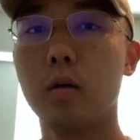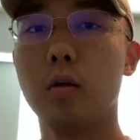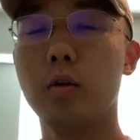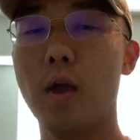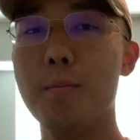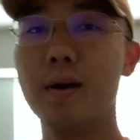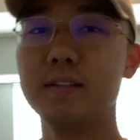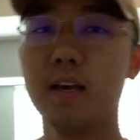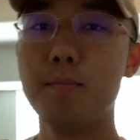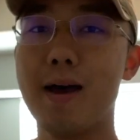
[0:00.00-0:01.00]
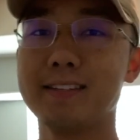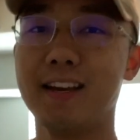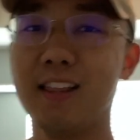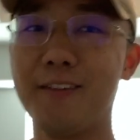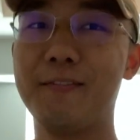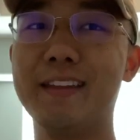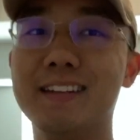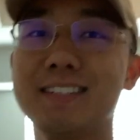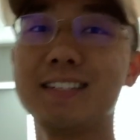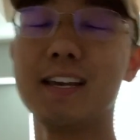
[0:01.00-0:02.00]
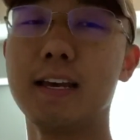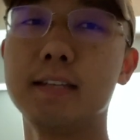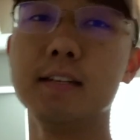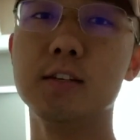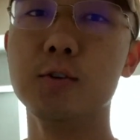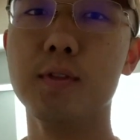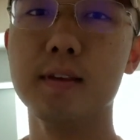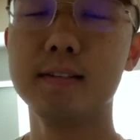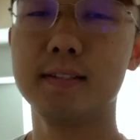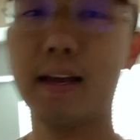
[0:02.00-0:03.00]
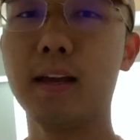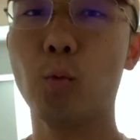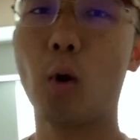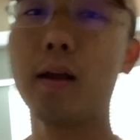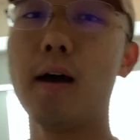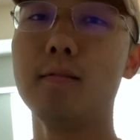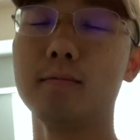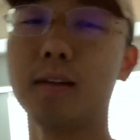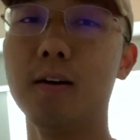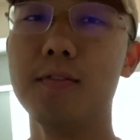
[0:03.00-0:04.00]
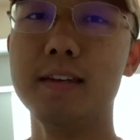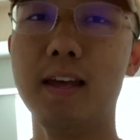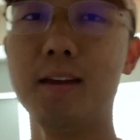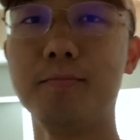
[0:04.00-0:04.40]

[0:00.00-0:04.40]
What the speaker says: Okay, about to head back to LA Fitness to do this second workout of the day.